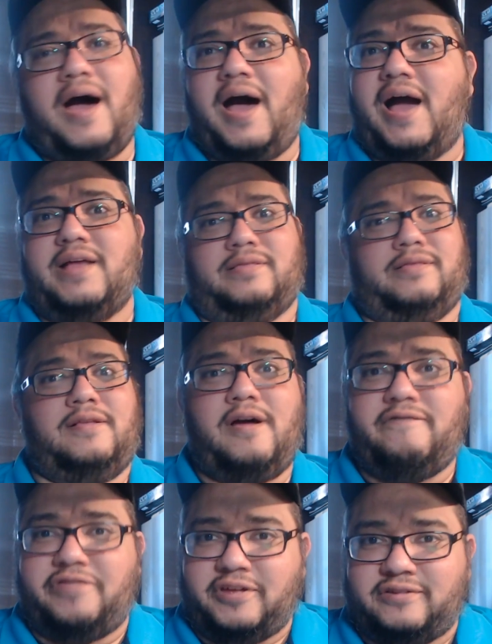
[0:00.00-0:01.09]
I
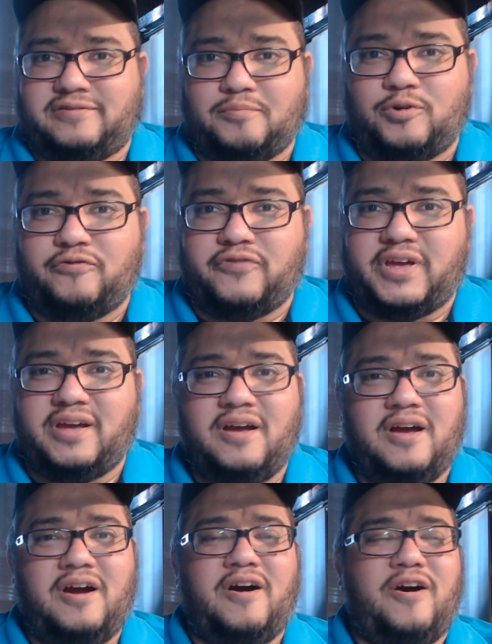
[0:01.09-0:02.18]
love this movie.
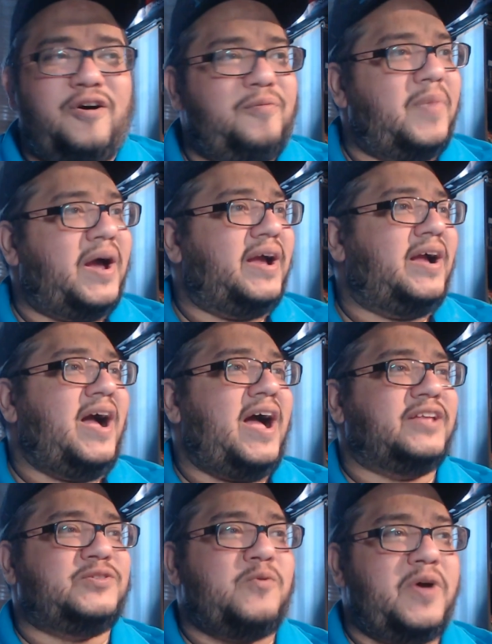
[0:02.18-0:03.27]
Oh my
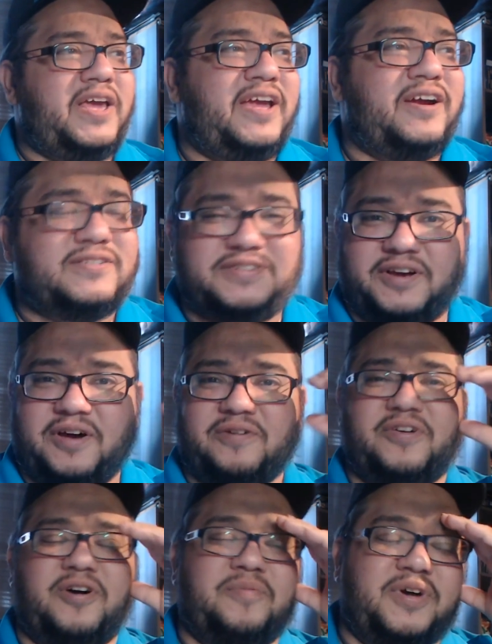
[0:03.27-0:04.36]
God, 20 years ago
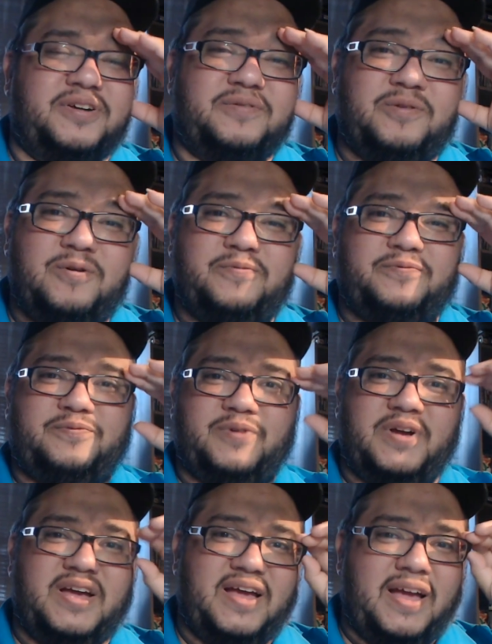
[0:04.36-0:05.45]
though, but woof,
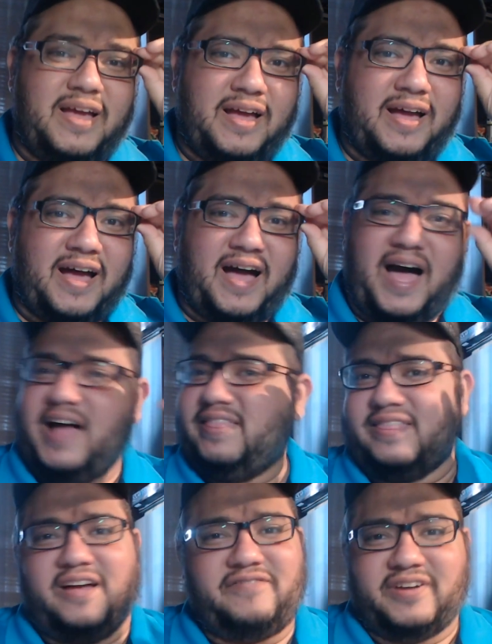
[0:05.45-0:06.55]
I
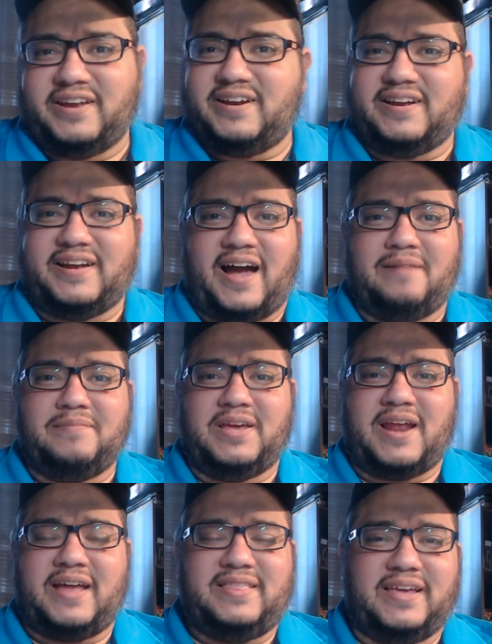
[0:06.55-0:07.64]
love it. I
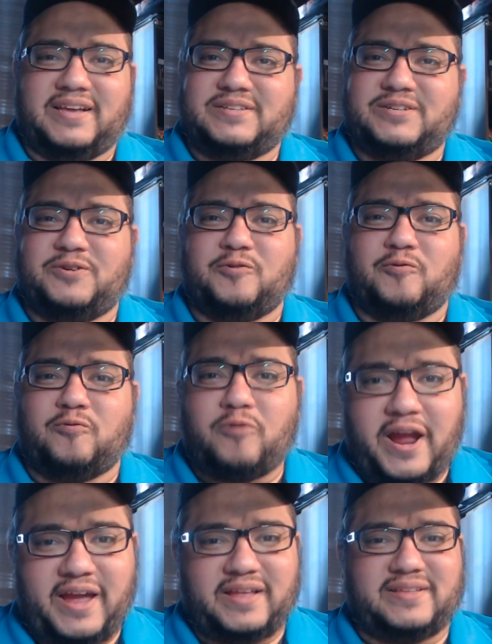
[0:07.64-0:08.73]
mean, I think it's
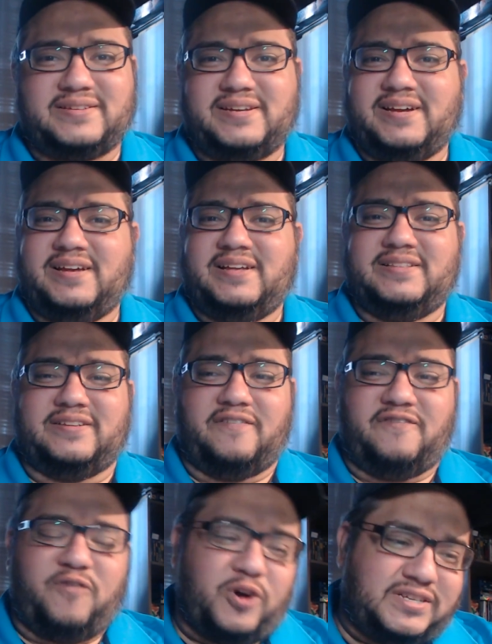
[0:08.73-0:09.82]
great. The
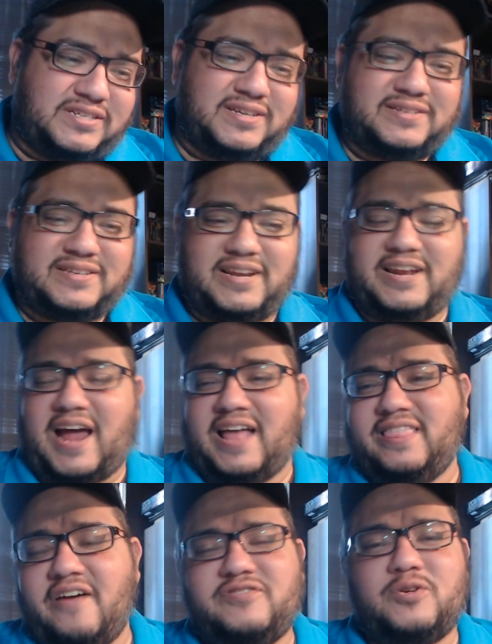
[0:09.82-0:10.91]
voices in it, I
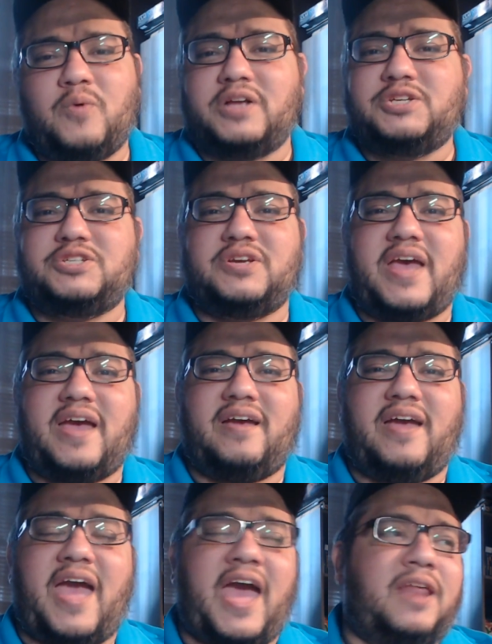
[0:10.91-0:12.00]
love to watch
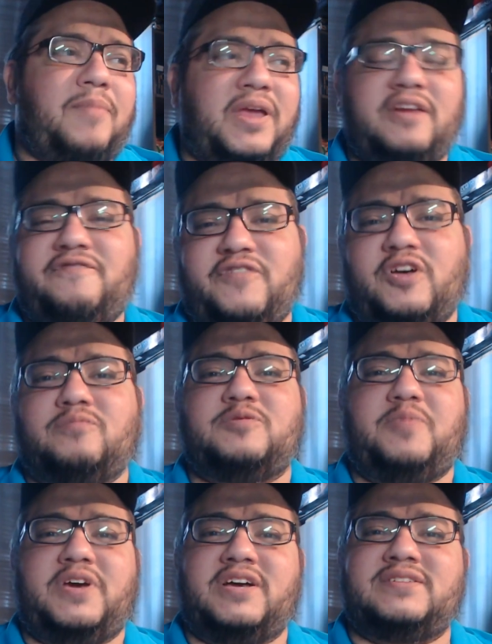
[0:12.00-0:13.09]
animated films
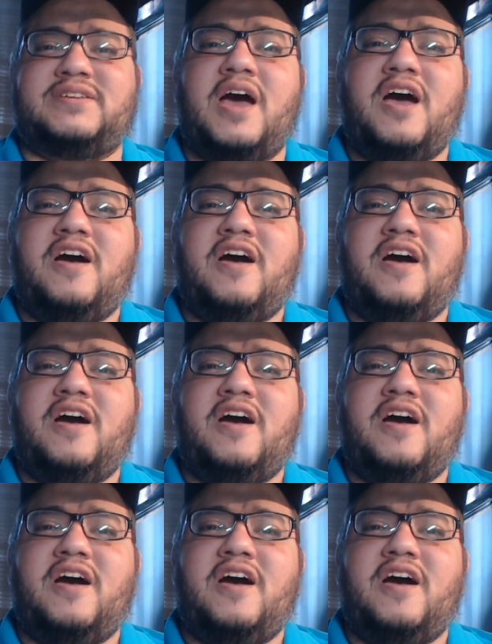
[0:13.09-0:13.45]
because